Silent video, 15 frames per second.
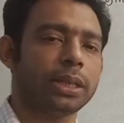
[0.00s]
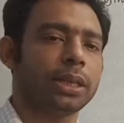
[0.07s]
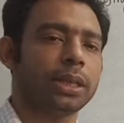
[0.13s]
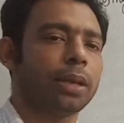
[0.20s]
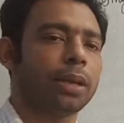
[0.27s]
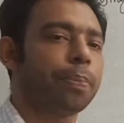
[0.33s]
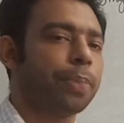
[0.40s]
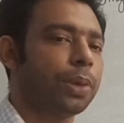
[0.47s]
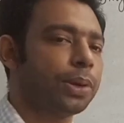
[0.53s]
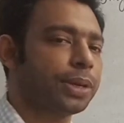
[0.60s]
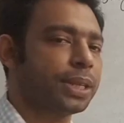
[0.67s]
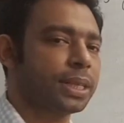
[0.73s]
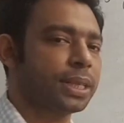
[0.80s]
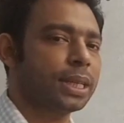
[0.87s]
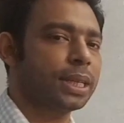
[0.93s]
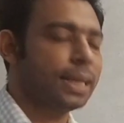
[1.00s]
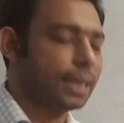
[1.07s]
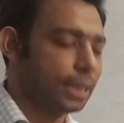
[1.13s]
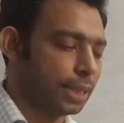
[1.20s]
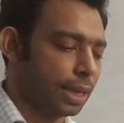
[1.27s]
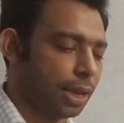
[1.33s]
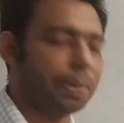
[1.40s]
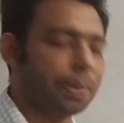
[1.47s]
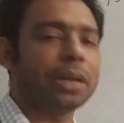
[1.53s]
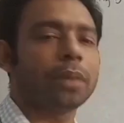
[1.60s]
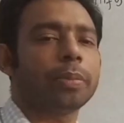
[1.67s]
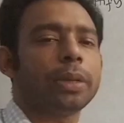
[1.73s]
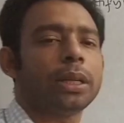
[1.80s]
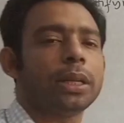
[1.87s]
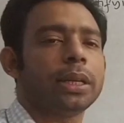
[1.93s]
the parts, the
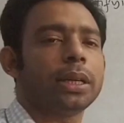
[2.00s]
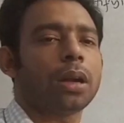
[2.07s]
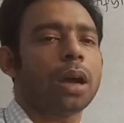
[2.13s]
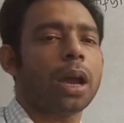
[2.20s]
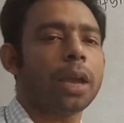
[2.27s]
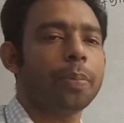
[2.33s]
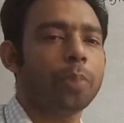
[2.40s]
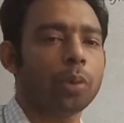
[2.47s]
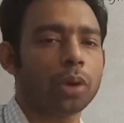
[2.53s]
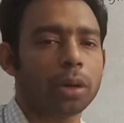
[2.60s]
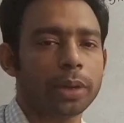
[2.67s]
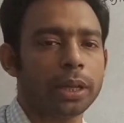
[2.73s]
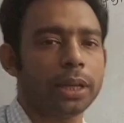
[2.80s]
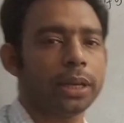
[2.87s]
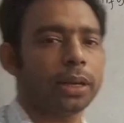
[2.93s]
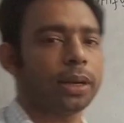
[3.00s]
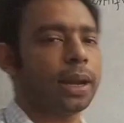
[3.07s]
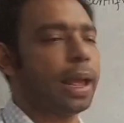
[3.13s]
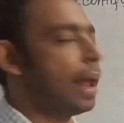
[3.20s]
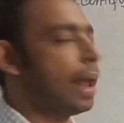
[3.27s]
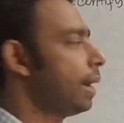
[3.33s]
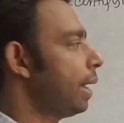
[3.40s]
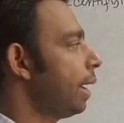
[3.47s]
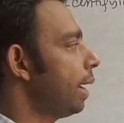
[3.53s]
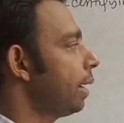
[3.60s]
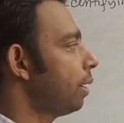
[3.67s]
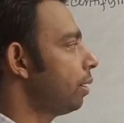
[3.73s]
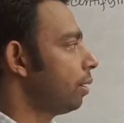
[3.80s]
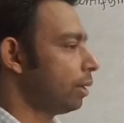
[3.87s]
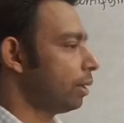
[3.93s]
epidermal layer, hypodermal layer, and
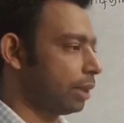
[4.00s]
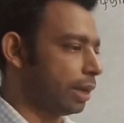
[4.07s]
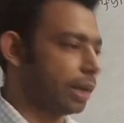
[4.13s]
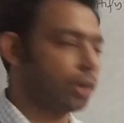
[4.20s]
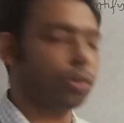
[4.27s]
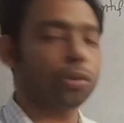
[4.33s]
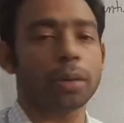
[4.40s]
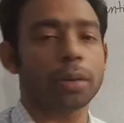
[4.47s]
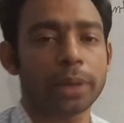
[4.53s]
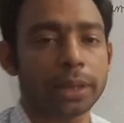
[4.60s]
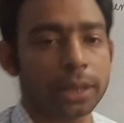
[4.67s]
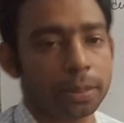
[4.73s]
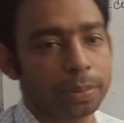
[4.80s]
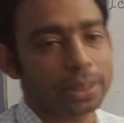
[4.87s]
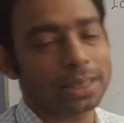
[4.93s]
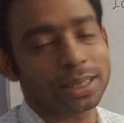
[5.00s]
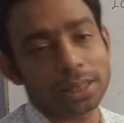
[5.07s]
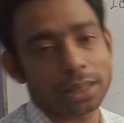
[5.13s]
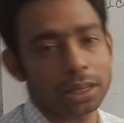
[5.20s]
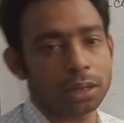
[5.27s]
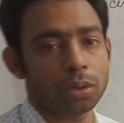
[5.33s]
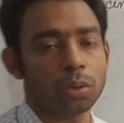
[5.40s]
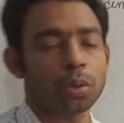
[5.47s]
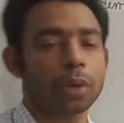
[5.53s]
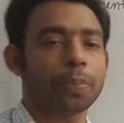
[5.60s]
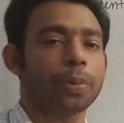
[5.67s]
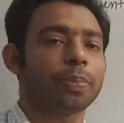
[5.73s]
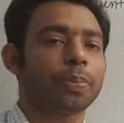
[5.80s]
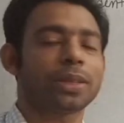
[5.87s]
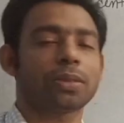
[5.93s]
endodermal, that means the lower
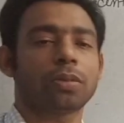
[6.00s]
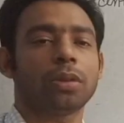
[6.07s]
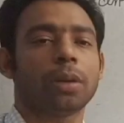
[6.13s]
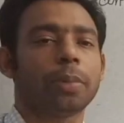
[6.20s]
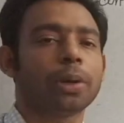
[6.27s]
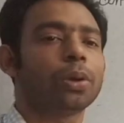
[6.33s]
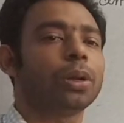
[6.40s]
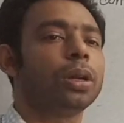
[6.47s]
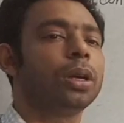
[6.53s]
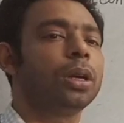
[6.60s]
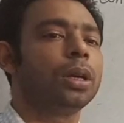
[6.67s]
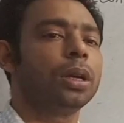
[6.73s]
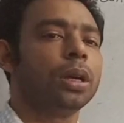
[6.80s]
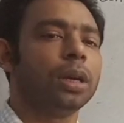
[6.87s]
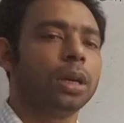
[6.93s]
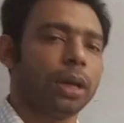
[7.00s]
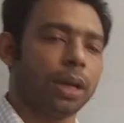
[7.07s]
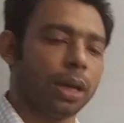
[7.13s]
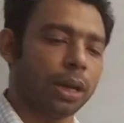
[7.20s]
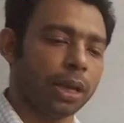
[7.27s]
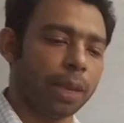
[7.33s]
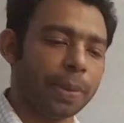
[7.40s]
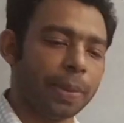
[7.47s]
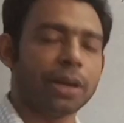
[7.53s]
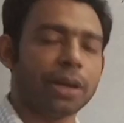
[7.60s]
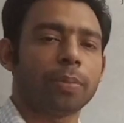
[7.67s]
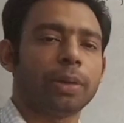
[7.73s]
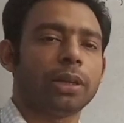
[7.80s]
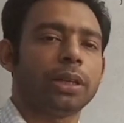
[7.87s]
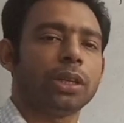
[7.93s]
part, vascular bundle,
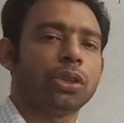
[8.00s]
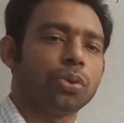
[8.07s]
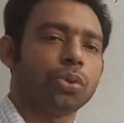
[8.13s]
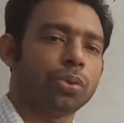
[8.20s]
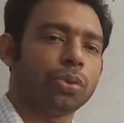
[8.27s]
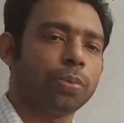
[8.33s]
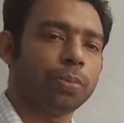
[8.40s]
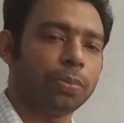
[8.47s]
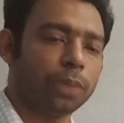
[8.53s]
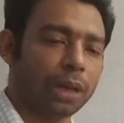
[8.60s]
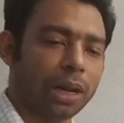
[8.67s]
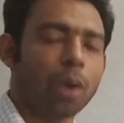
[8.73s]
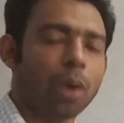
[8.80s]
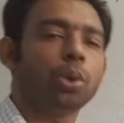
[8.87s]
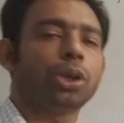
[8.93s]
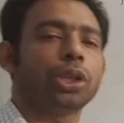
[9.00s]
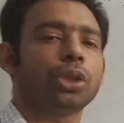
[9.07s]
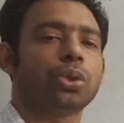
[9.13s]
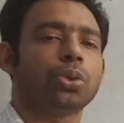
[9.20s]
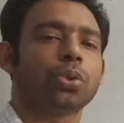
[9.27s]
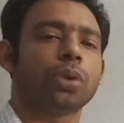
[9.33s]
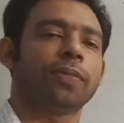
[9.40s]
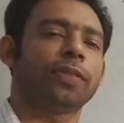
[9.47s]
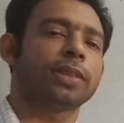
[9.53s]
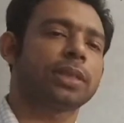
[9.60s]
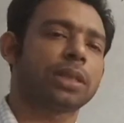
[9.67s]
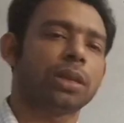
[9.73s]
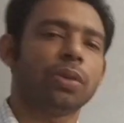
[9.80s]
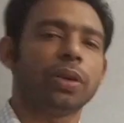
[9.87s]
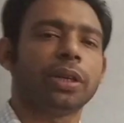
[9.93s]
epidermal tissue, ground tissue, and
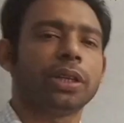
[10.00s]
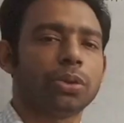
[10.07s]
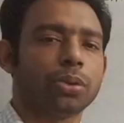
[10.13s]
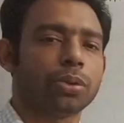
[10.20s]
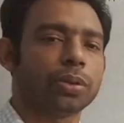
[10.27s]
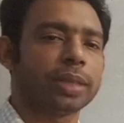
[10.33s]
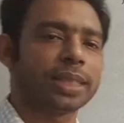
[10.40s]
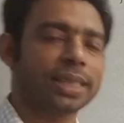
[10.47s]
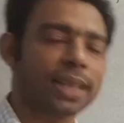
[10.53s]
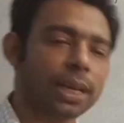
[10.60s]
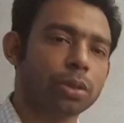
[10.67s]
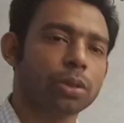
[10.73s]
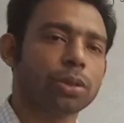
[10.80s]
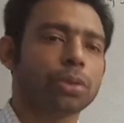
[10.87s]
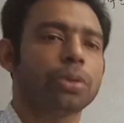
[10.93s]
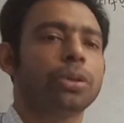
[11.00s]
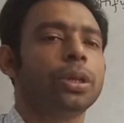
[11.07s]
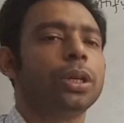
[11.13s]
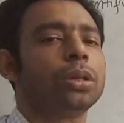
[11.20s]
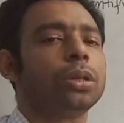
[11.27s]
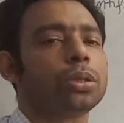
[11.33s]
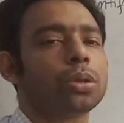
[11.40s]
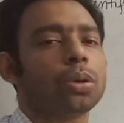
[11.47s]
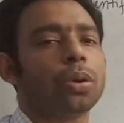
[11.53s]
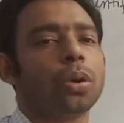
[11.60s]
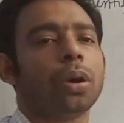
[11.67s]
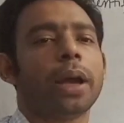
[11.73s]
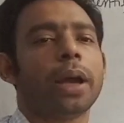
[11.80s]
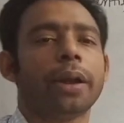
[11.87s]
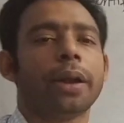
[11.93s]
vascular tissue to discuss also.
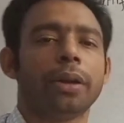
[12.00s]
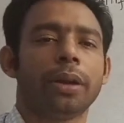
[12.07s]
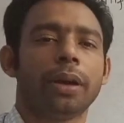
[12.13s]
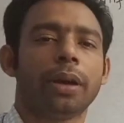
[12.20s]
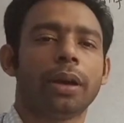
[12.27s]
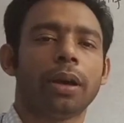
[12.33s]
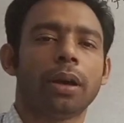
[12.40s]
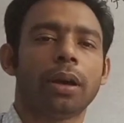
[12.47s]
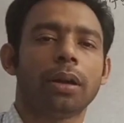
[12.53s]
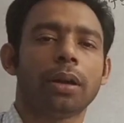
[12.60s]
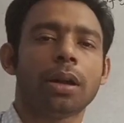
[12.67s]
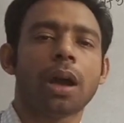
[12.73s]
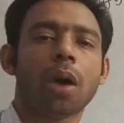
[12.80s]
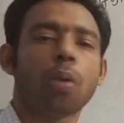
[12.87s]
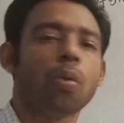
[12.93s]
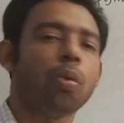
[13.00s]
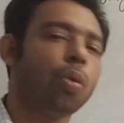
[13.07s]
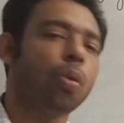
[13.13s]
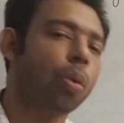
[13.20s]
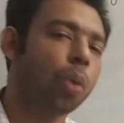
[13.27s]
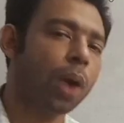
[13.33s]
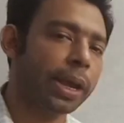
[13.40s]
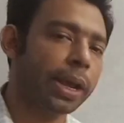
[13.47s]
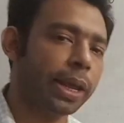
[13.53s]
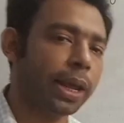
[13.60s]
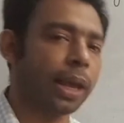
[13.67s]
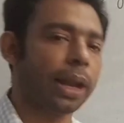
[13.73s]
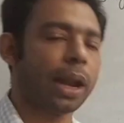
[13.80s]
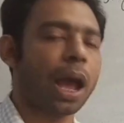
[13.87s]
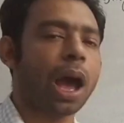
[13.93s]
So and now why
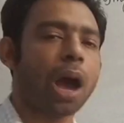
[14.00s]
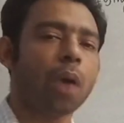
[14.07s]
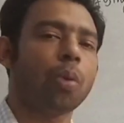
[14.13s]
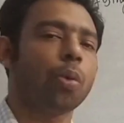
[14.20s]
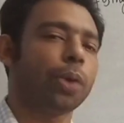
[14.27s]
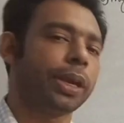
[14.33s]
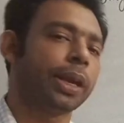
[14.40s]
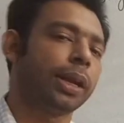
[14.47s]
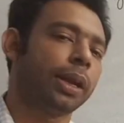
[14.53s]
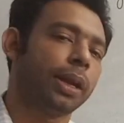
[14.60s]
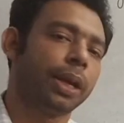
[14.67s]
and how we can